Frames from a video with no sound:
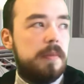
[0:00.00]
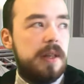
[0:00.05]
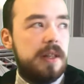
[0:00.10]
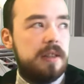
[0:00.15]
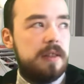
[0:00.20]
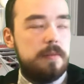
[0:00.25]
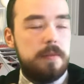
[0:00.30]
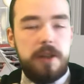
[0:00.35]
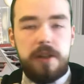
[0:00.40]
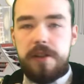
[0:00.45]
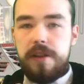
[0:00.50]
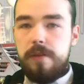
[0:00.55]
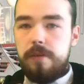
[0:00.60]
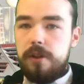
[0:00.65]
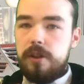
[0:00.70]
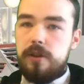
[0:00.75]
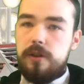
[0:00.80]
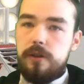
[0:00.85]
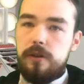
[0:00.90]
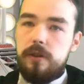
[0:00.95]
makes him
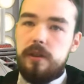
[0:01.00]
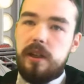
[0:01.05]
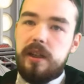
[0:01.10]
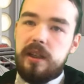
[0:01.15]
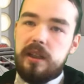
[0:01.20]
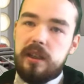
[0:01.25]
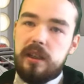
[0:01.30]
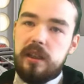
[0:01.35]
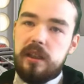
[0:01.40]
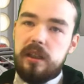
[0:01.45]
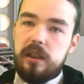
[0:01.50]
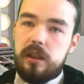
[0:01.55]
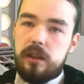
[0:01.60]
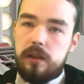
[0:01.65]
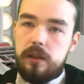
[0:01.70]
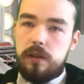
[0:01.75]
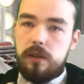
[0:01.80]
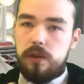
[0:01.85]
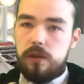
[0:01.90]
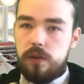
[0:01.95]
unable to do like
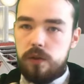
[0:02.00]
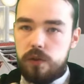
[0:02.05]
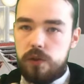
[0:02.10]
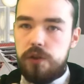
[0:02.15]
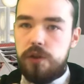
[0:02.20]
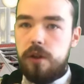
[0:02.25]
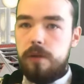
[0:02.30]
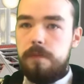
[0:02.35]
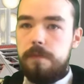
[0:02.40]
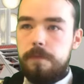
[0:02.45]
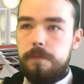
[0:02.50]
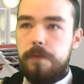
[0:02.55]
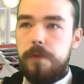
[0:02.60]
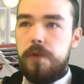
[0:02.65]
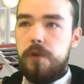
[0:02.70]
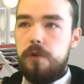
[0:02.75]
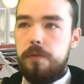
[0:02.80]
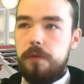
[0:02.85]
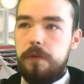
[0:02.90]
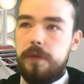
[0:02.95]
some
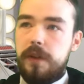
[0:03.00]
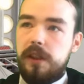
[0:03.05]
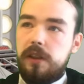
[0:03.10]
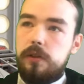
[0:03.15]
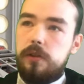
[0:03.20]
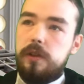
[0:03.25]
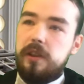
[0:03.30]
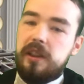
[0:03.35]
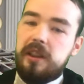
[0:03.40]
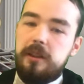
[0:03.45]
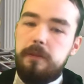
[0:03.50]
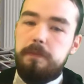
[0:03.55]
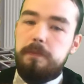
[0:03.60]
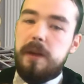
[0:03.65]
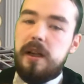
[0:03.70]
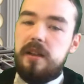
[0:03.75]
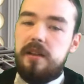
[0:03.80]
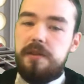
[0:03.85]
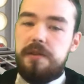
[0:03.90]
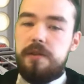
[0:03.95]
normal things or to keep
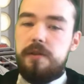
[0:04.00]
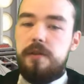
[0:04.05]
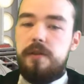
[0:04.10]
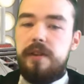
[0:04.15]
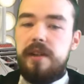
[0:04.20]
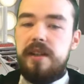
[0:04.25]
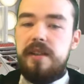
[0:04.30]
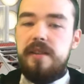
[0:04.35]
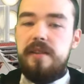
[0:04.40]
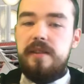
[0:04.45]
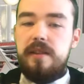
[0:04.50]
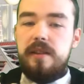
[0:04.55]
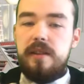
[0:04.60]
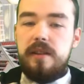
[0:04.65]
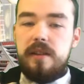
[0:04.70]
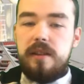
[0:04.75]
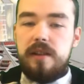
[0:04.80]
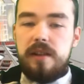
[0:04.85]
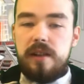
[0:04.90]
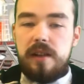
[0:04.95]
balance and all that.
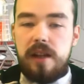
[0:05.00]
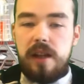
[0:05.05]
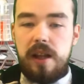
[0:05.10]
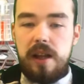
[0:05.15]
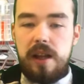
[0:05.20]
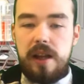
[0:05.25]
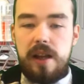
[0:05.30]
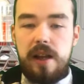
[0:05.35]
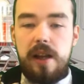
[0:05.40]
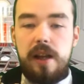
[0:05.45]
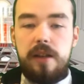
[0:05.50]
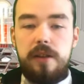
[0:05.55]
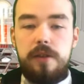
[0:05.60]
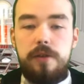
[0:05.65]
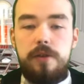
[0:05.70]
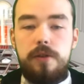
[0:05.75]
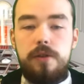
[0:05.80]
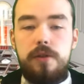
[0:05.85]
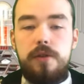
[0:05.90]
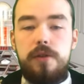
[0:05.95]

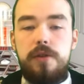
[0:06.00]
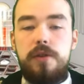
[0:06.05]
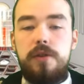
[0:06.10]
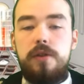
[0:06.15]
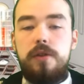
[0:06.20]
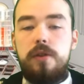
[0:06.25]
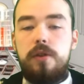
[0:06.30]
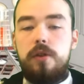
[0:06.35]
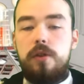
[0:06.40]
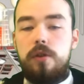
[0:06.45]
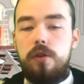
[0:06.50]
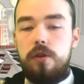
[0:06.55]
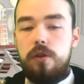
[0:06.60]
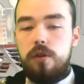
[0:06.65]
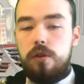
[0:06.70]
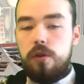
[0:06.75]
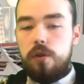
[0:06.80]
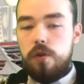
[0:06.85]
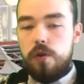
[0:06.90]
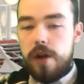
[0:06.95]
There's
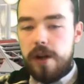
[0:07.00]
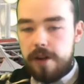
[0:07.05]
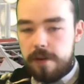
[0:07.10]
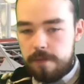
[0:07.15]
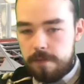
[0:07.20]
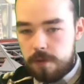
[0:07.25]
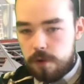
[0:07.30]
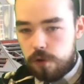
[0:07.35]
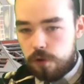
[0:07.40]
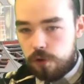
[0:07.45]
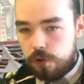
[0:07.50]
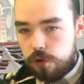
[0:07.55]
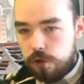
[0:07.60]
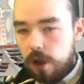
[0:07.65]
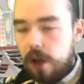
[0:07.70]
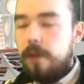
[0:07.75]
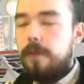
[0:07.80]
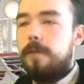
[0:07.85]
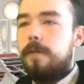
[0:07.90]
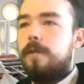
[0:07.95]
Graham, who
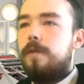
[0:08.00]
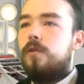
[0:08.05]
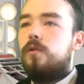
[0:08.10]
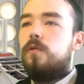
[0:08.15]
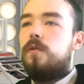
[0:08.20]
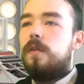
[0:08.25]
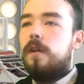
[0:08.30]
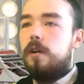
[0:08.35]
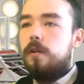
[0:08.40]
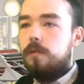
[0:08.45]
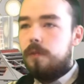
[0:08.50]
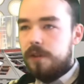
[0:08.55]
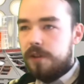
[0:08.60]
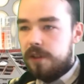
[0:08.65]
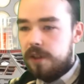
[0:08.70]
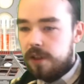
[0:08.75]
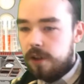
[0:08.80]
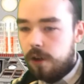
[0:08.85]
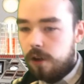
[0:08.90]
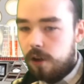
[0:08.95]
I thought was
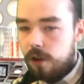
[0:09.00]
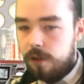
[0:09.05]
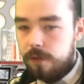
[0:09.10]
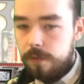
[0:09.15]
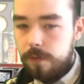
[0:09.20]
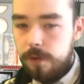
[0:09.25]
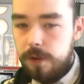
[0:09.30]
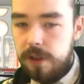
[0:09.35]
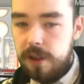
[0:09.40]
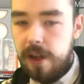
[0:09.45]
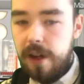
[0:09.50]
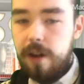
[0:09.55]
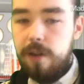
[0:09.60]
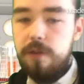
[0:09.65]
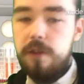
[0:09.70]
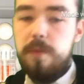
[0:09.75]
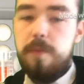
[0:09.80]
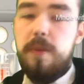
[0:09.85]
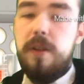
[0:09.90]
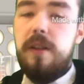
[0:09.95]
the odd one
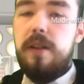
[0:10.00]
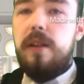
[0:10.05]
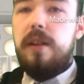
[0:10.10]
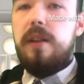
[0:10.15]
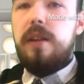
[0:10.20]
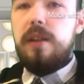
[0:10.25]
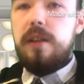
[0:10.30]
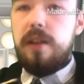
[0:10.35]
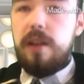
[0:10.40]
out, but